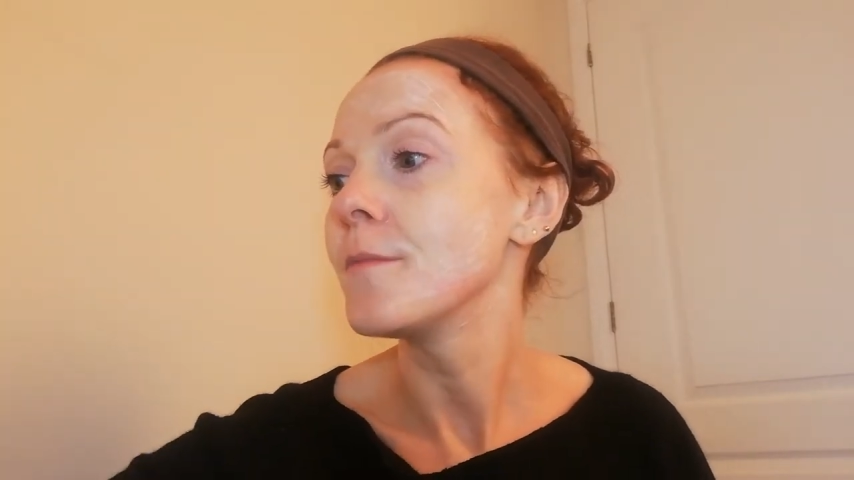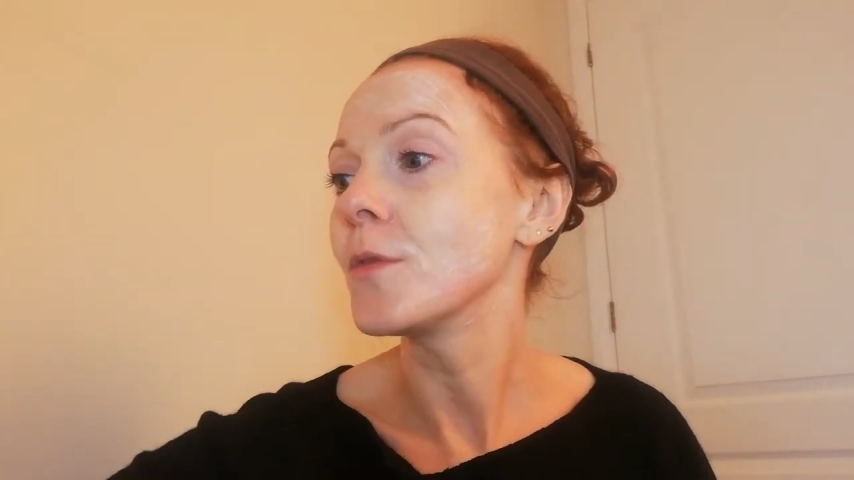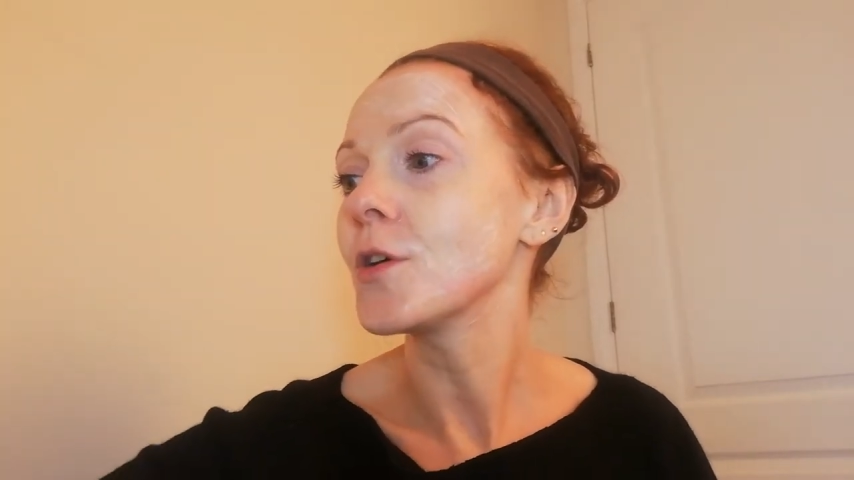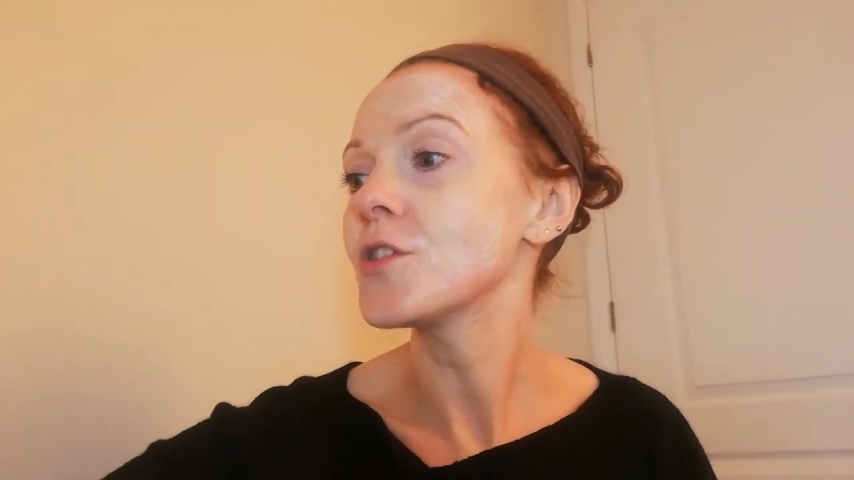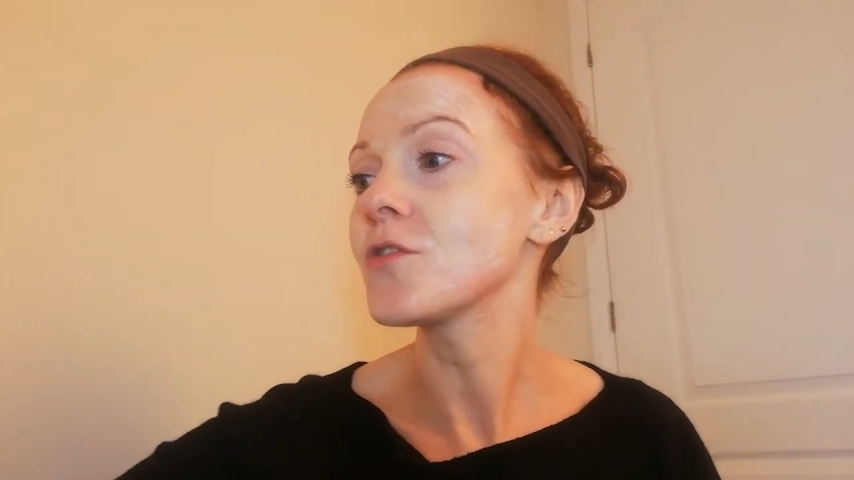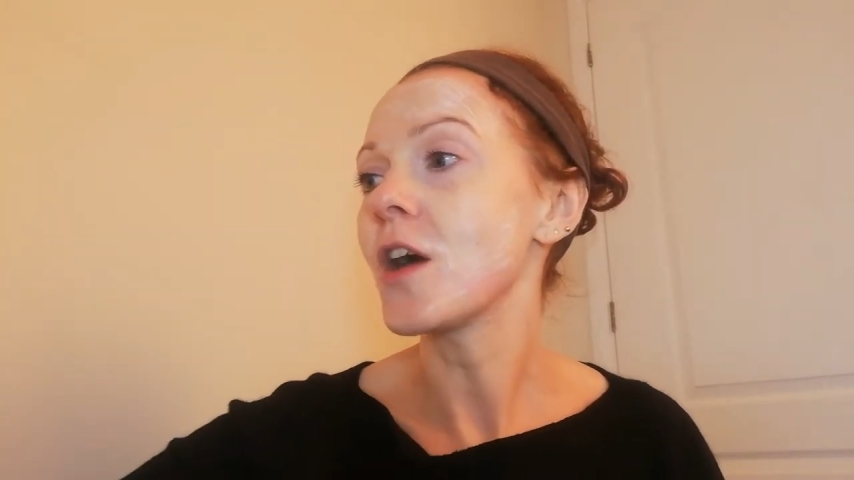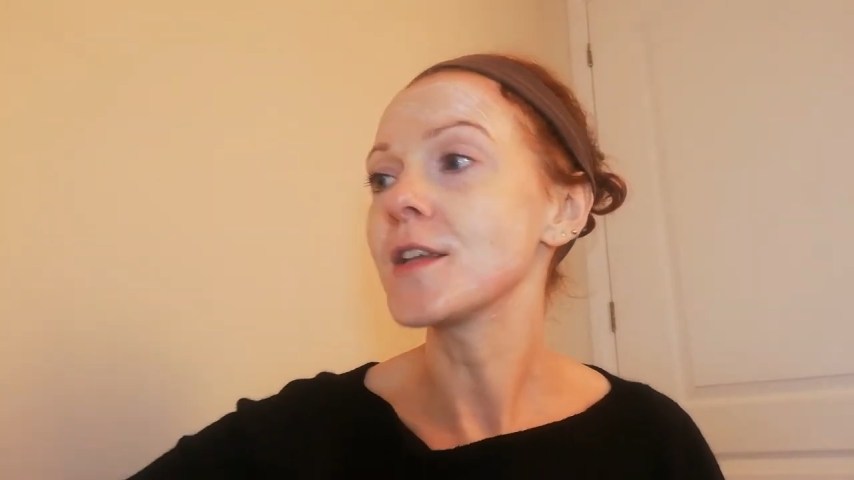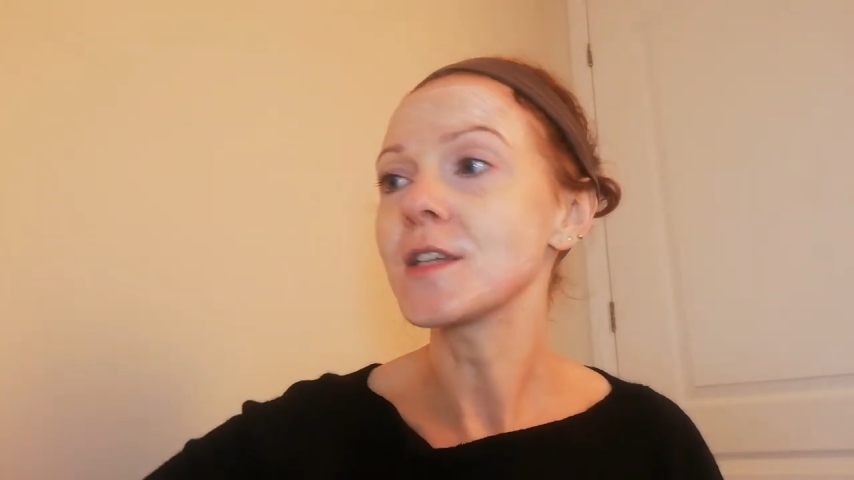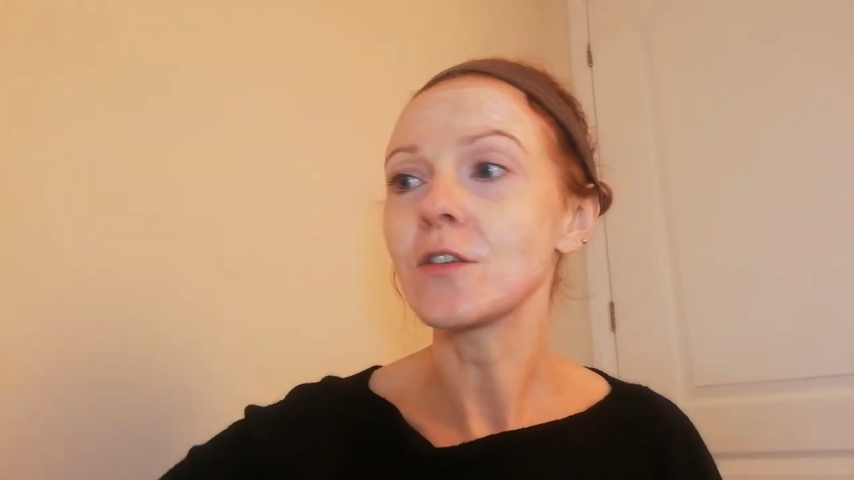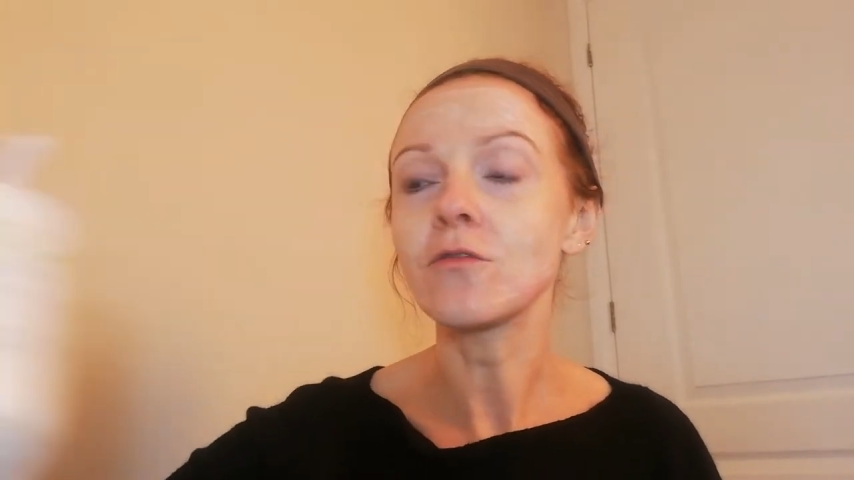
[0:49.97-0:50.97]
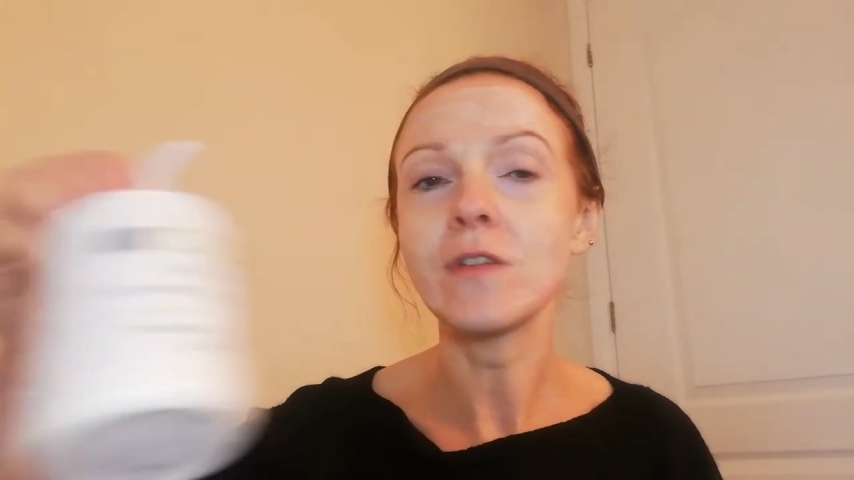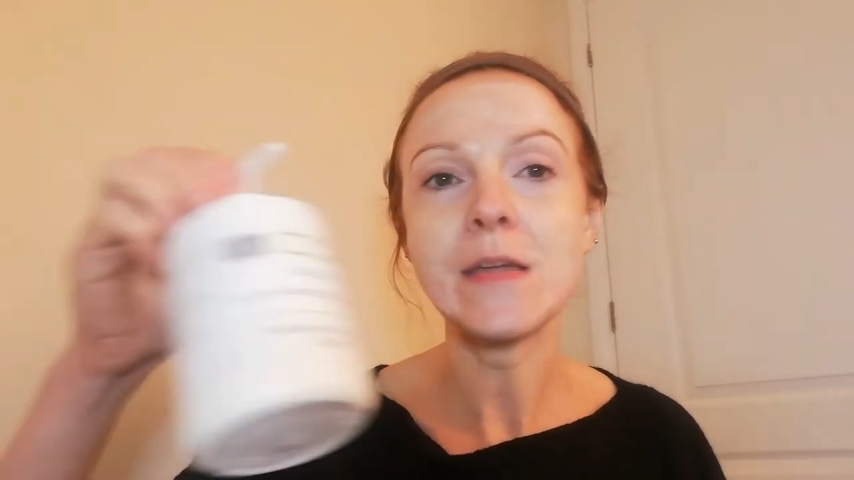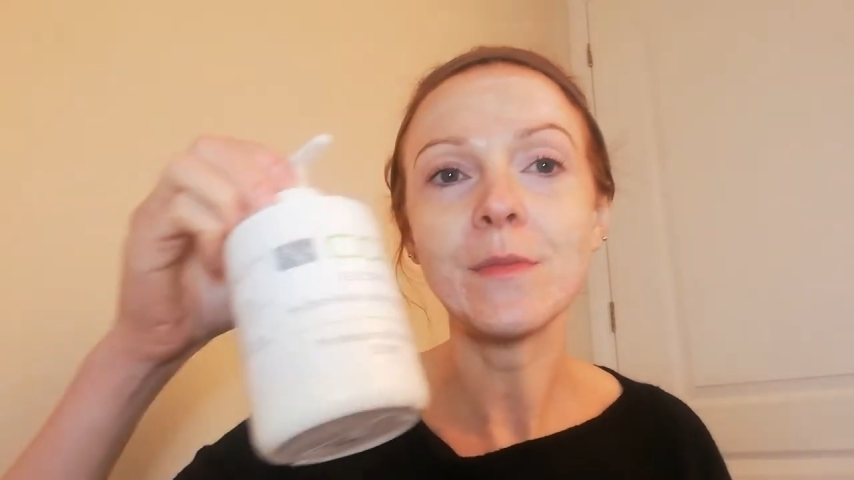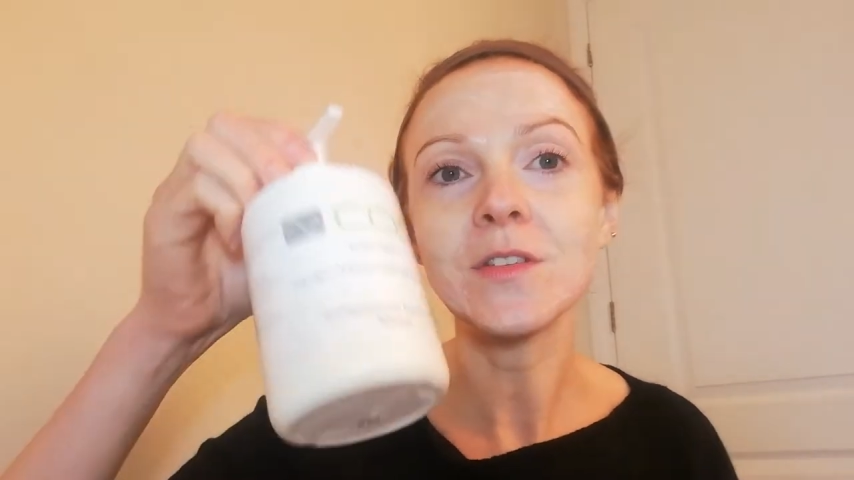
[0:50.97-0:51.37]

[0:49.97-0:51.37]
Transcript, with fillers: Moisturising Cream